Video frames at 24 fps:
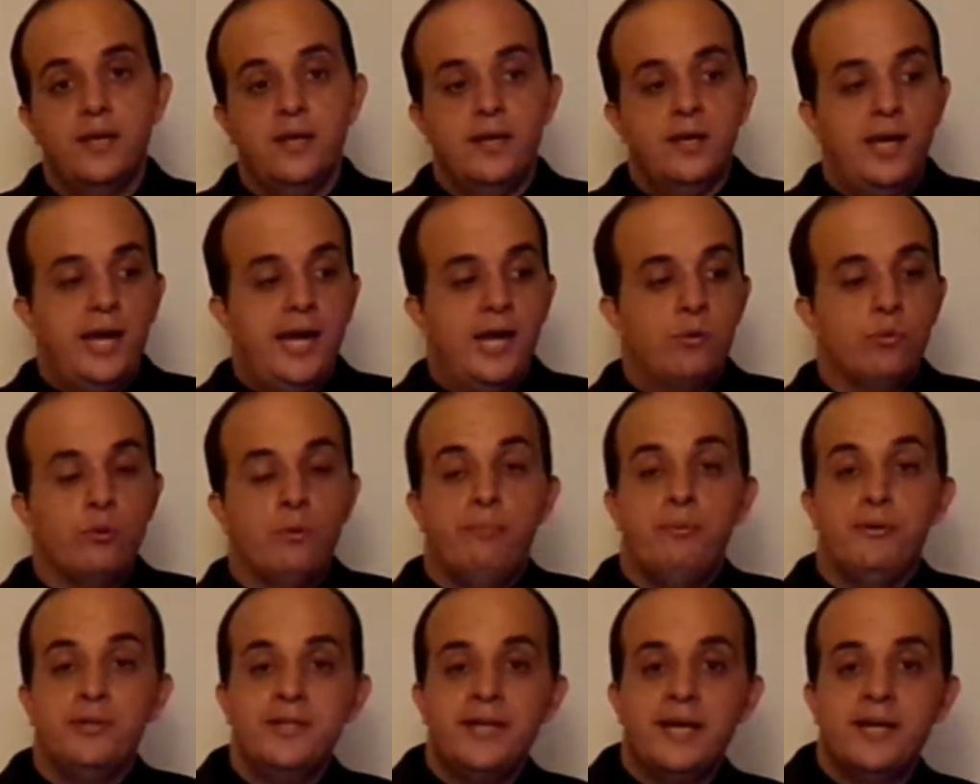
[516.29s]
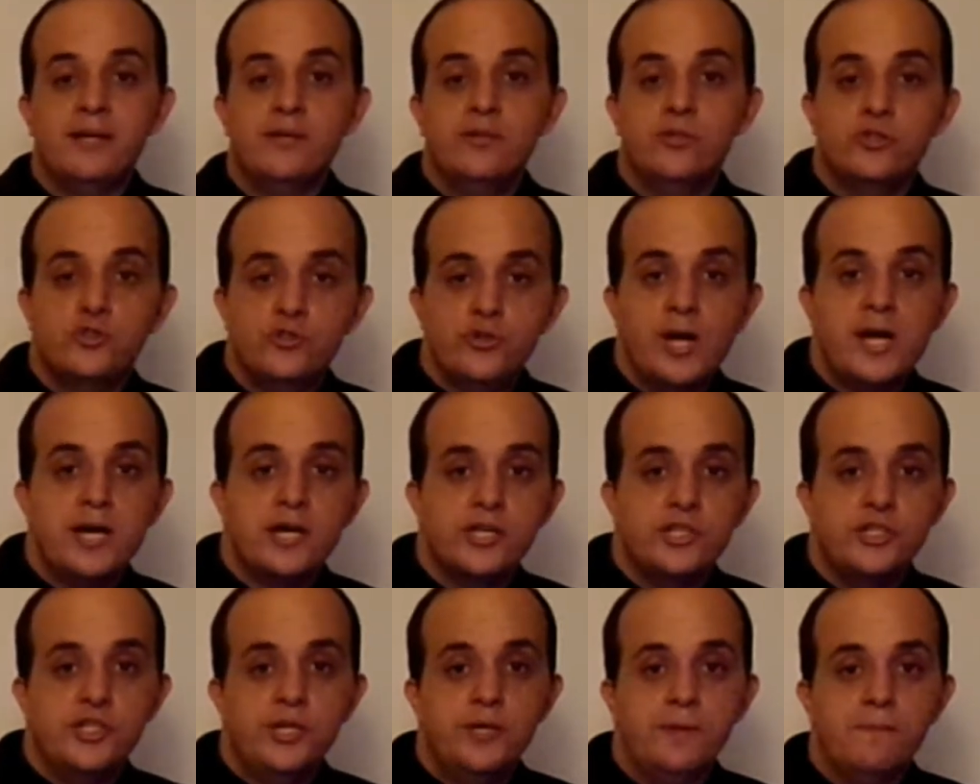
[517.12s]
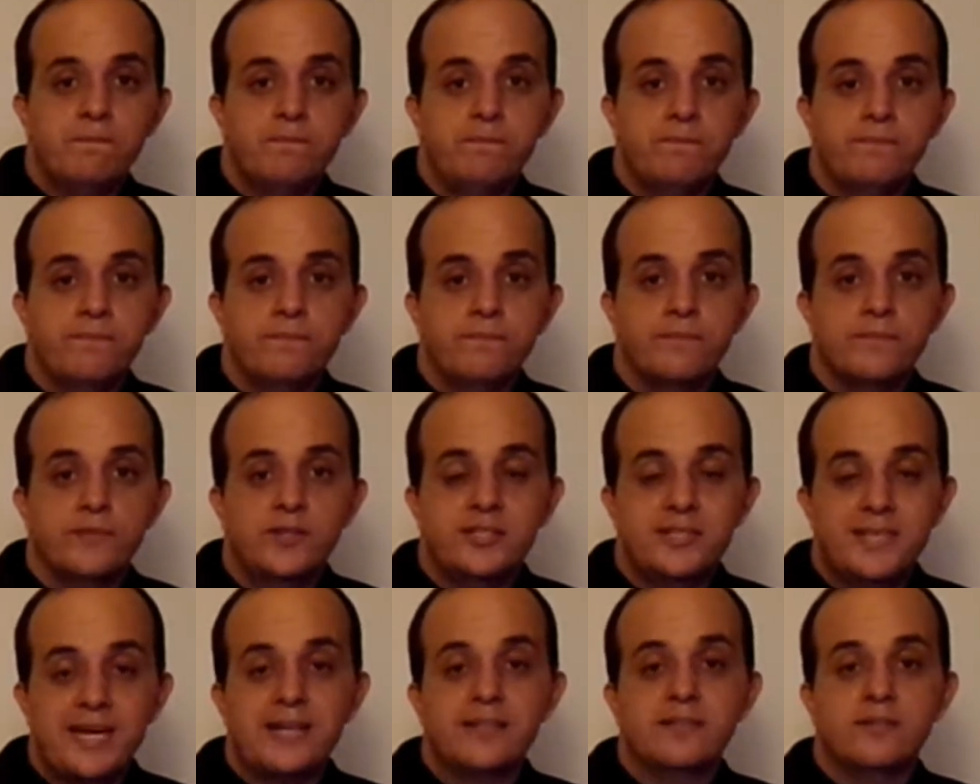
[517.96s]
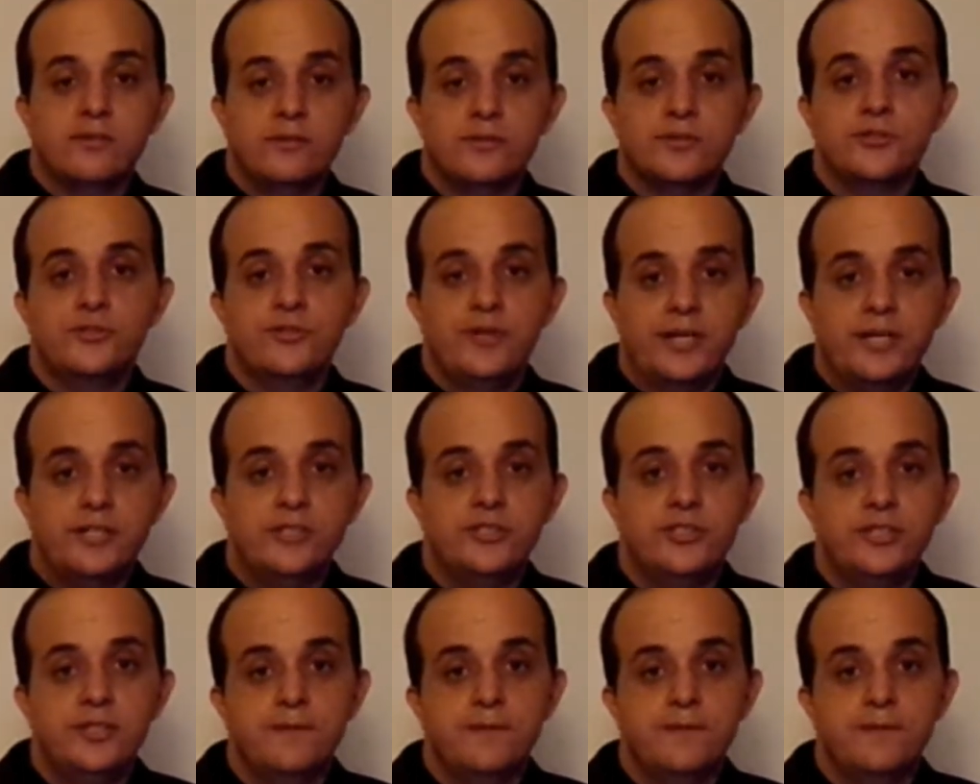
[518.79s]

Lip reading: and we'll put that in the strategy, the tactical strategy.